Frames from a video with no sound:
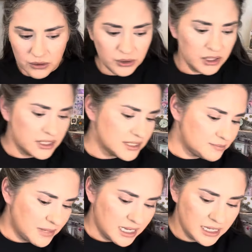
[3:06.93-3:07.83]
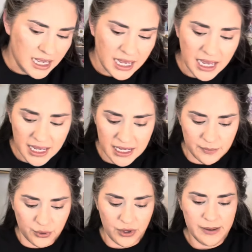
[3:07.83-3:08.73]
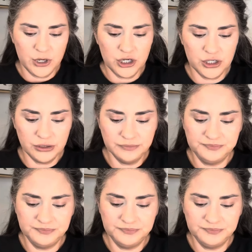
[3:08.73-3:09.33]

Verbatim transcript: where is my eye primer?